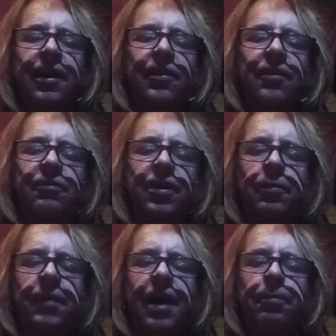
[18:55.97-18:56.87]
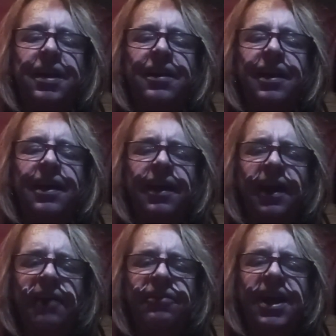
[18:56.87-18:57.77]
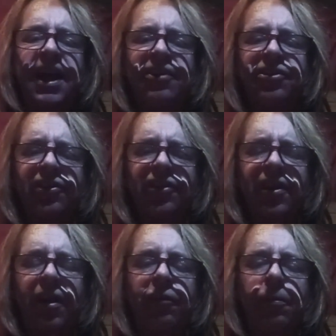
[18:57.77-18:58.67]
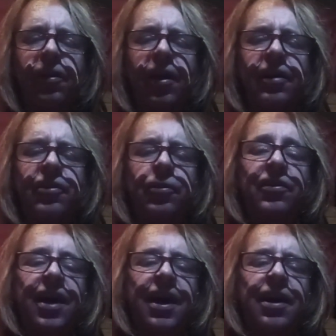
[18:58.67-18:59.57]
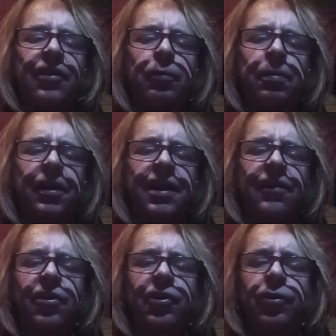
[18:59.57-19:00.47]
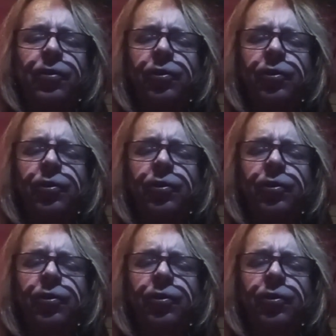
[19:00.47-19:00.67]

The vim had been efficacious enough applied to his hands, but neither dew nor